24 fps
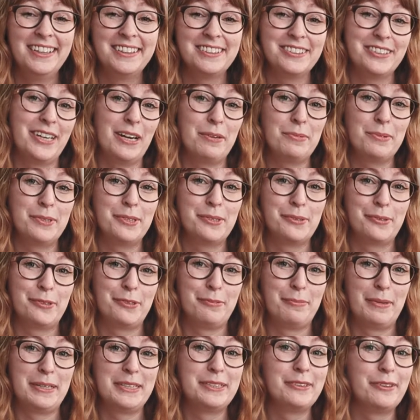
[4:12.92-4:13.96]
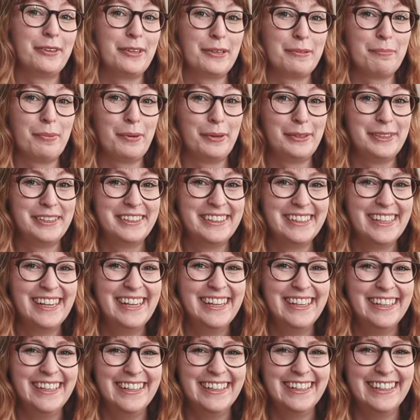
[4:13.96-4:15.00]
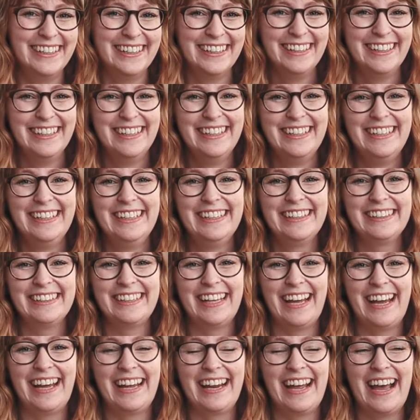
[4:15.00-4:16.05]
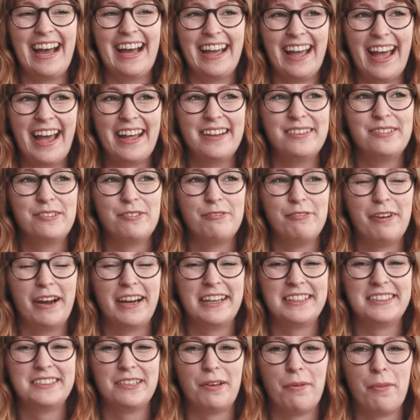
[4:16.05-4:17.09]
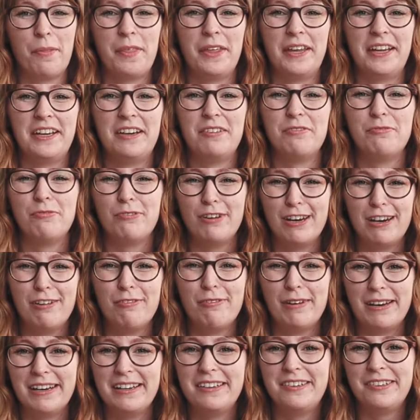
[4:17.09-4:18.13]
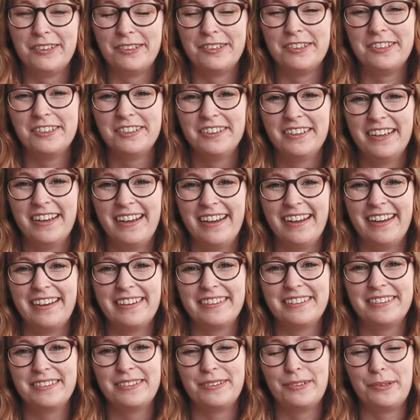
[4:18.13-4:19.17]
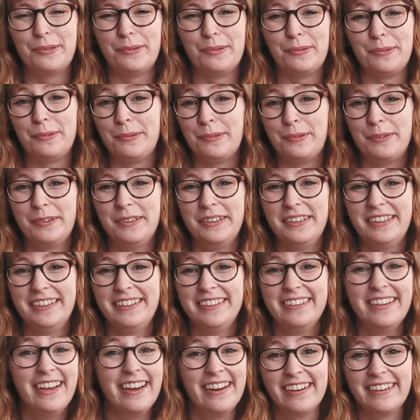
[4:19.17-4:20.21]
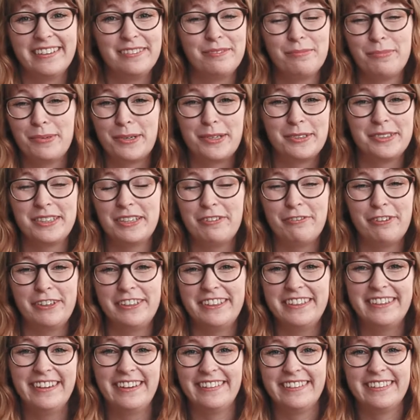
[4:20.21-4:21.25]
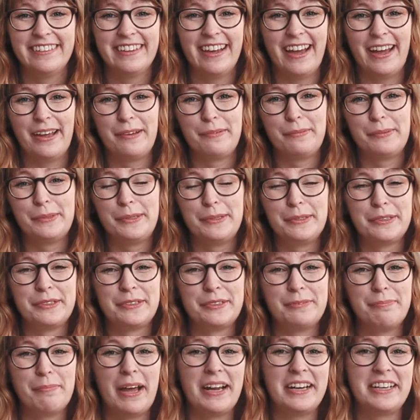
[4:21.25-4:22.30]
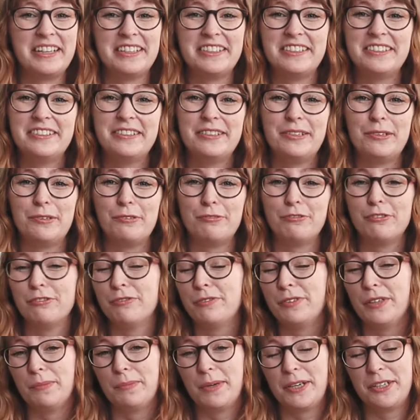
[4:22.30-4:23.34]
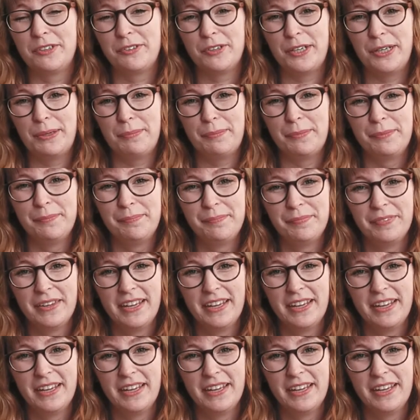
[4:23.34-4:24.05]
So that was sort of my starting point. That I had to write something really, really good because if I didn't, I wouldn't manage to fulfill my dream.